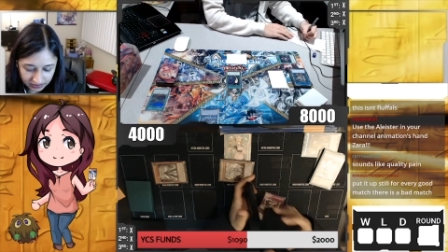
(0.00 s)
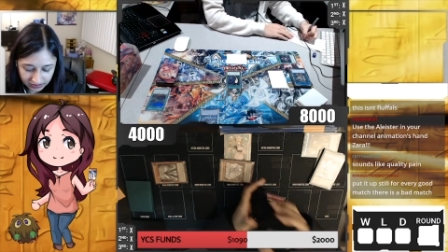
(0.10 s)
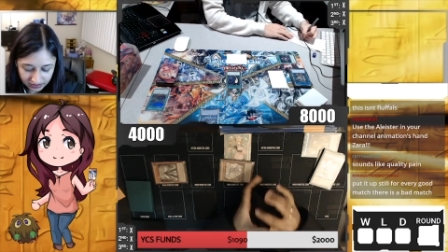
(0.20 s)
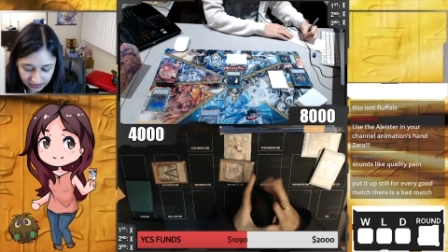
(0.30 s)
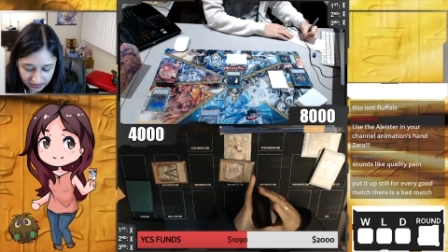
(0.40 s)

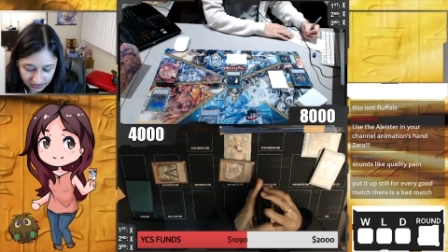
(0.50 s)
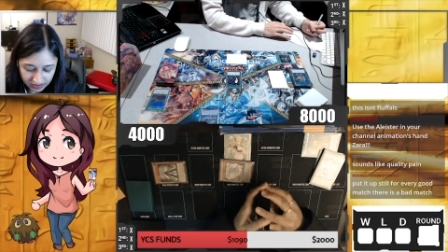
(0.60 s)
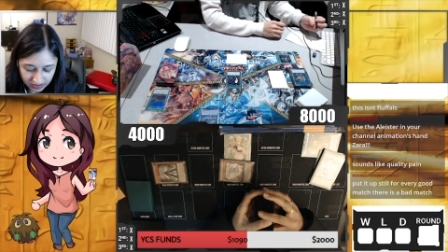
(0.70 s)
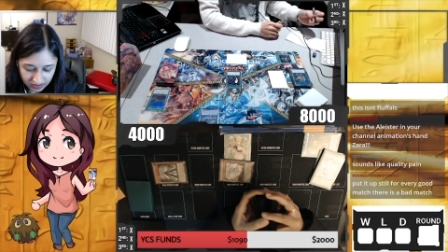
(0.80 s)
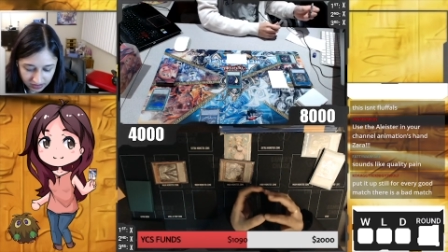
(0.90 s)

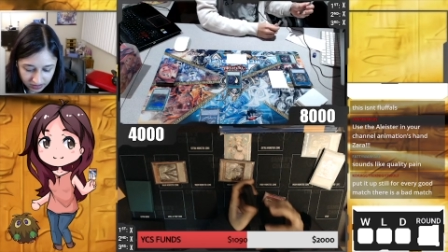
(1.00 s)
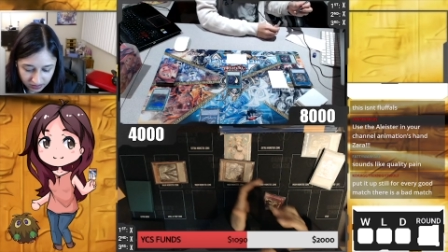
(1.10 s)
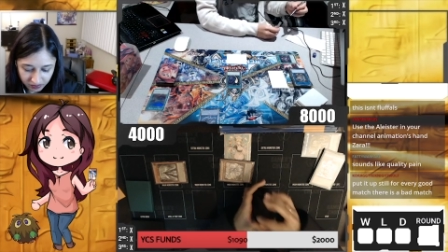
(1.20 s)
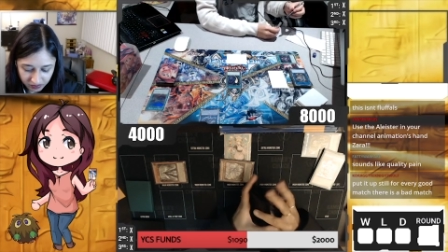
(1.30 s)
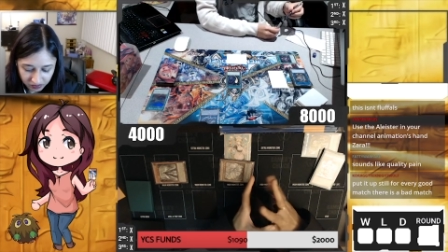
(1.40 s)

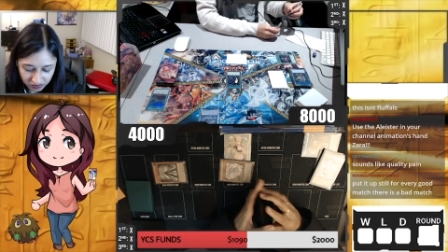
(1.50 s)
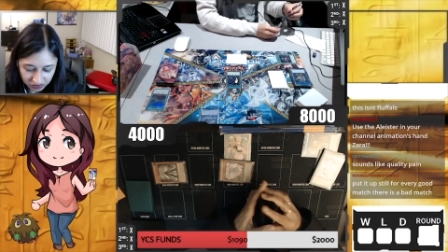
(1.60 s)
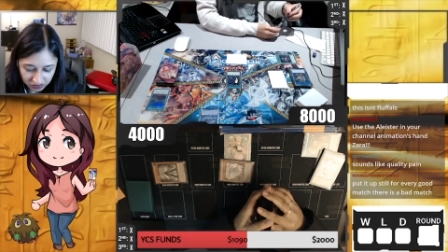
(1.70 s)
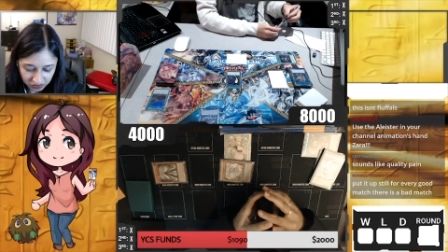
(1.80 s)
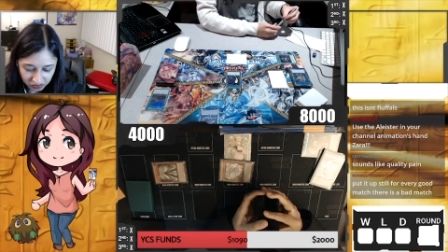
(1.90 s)
Um...
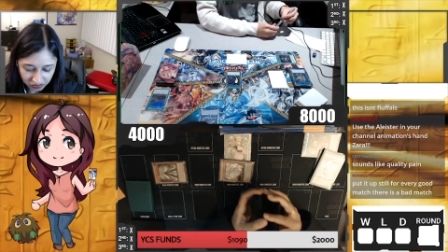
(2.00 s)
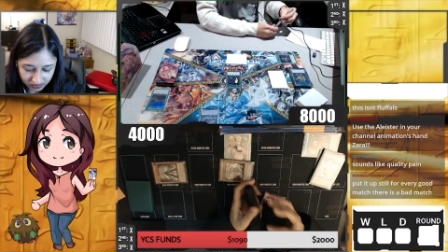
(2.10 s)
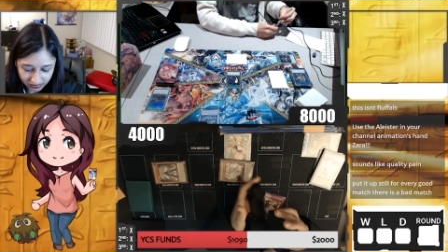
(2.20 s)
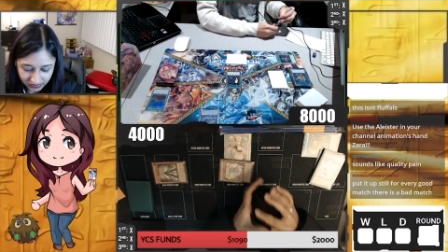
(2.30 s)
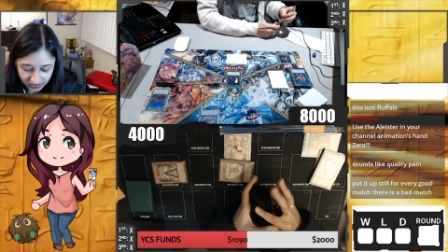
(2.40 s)

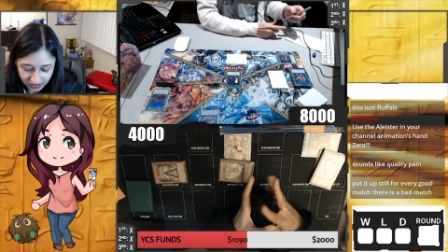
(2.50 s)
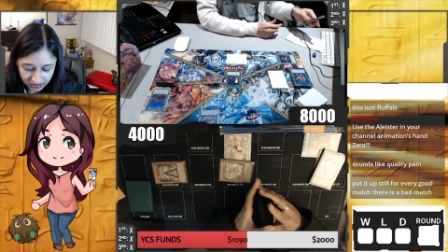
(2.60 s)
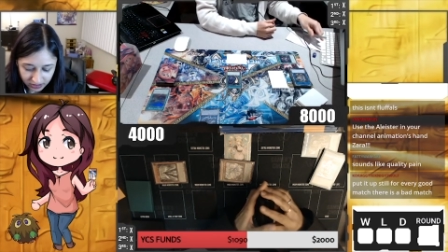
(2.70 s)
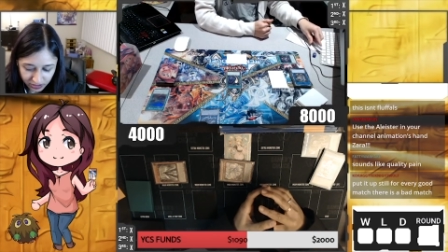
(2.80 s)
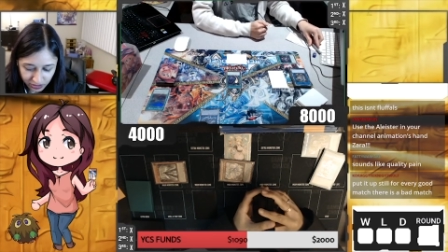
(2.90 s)

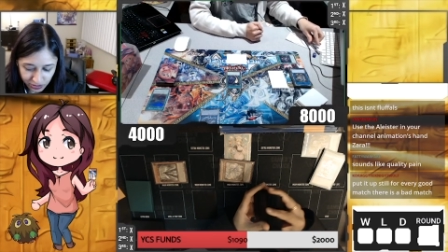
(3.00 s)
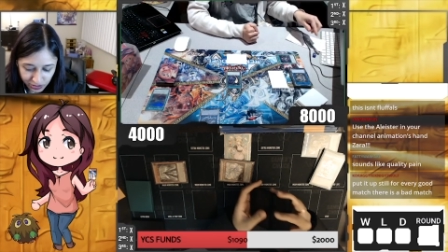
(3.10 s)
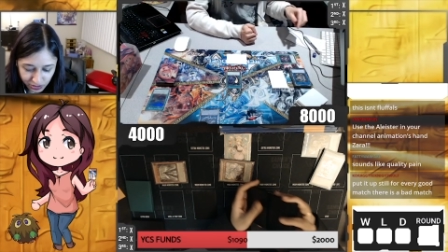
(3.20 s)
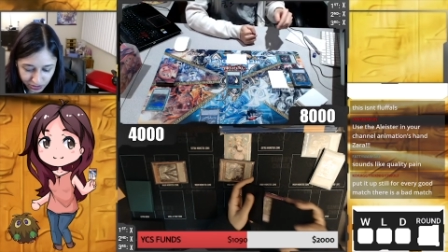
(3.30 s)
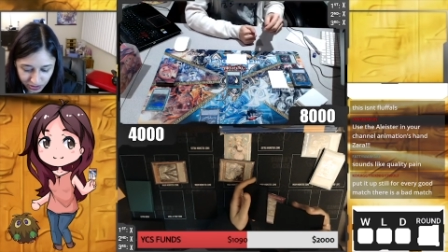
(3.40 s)
Are you
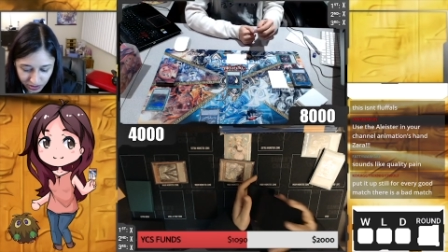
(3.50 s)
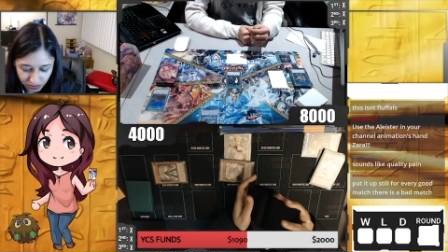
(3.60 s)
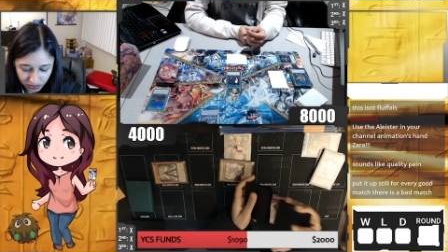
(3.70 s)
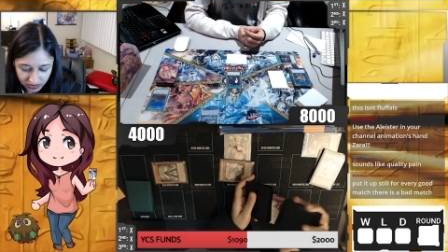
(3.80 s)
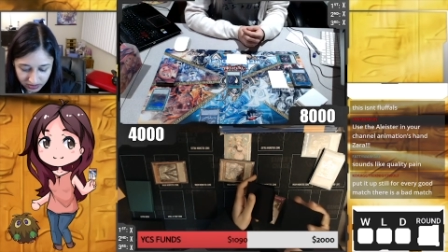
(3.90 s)
sure you
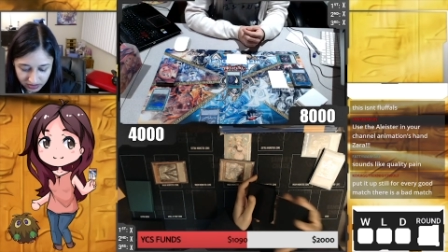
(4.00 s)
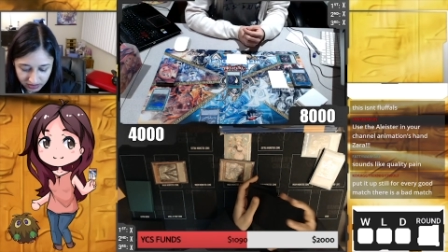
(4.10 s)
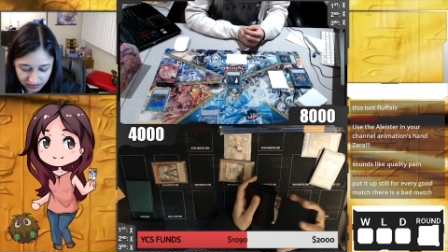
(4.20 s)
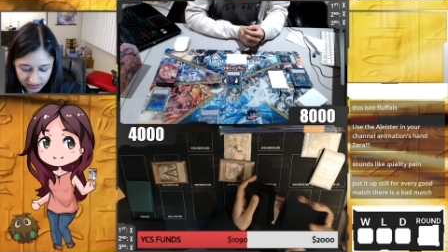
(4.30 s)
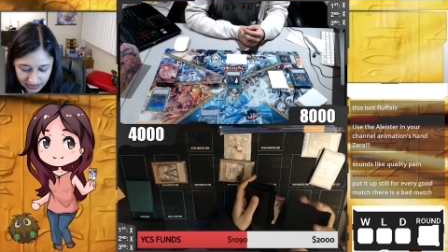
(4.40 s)
want to do
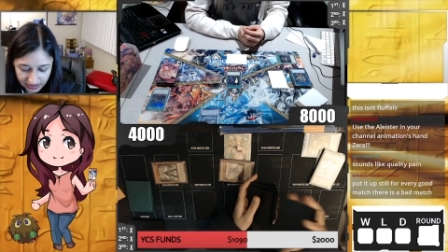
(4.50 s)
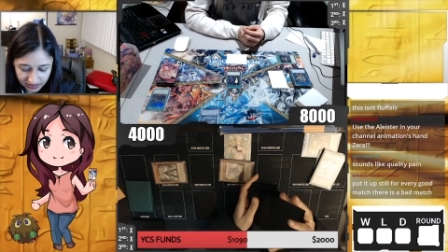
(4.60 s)
that?